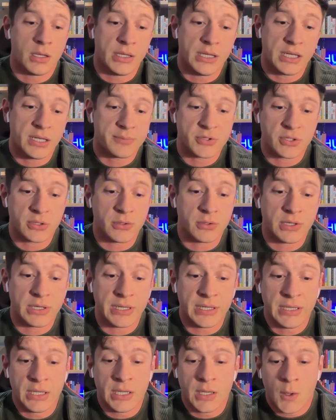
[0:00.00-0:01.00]
Yeah,
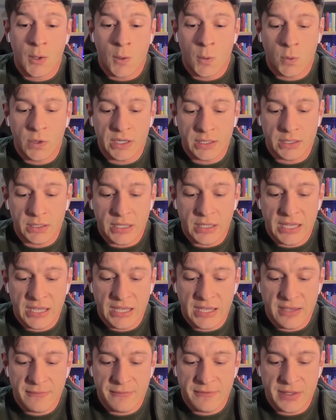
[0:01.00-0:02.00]
absolutely. Well,
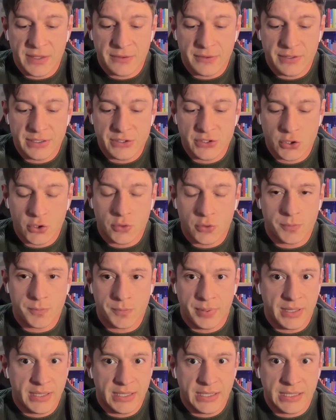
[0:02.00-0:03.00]
if there is no
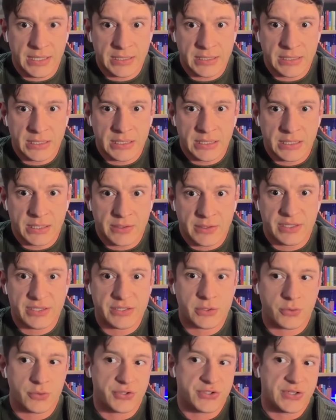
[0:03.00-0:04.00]
pain, there
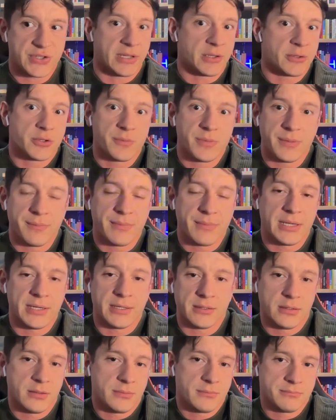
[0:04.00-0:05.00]
is no sale to be
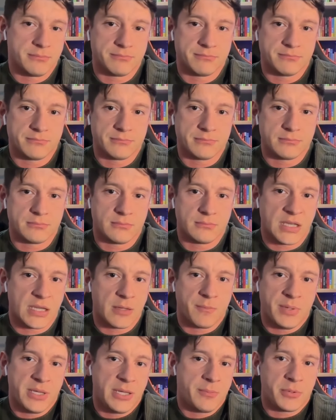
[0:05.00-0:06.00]
made.
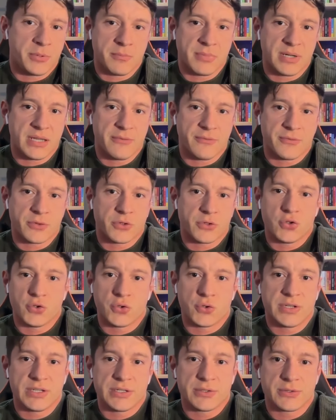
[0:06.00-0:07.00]
Like people buy for
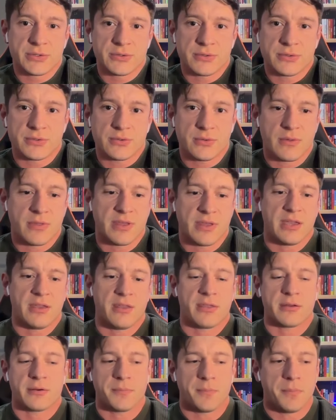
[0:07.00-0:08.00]
two reasons.
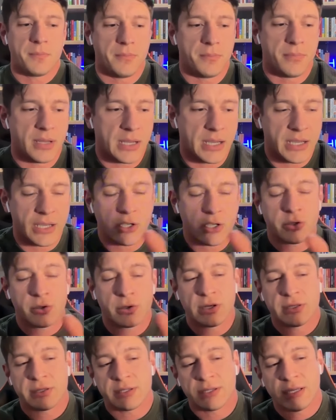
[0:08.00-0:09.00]
I
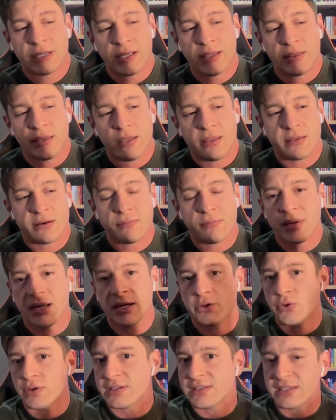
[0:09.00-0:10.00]
call it like they either
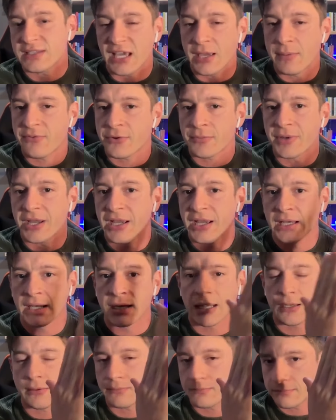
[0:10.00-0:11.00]
buy to escape from
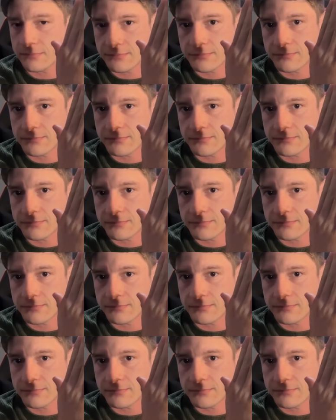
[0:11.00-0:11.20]
hell,